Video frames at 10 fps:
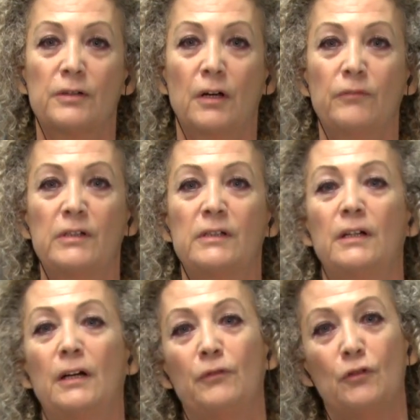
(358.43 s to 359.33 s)
Obviously,
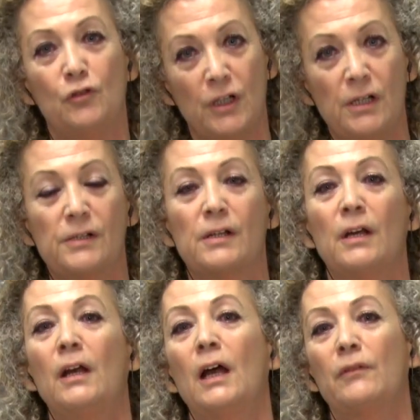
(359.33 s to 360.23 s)
refugees
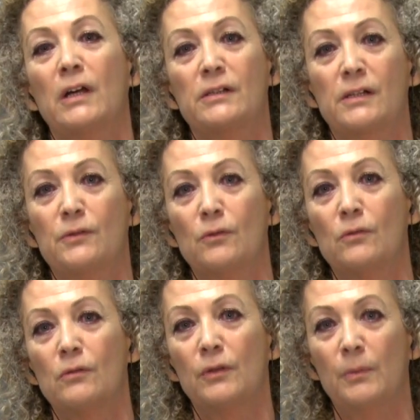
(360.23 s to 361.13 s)
have access to
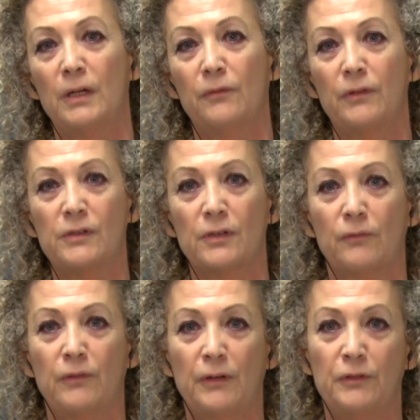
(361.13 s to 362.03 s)
all the benefits
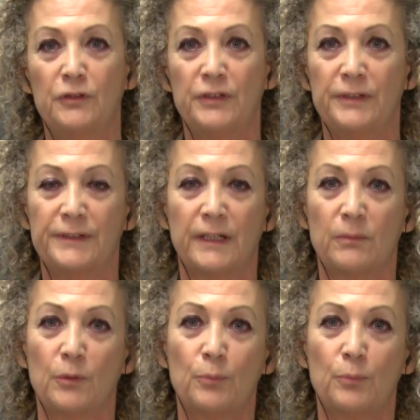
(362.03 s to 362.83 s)
of refugee resettlement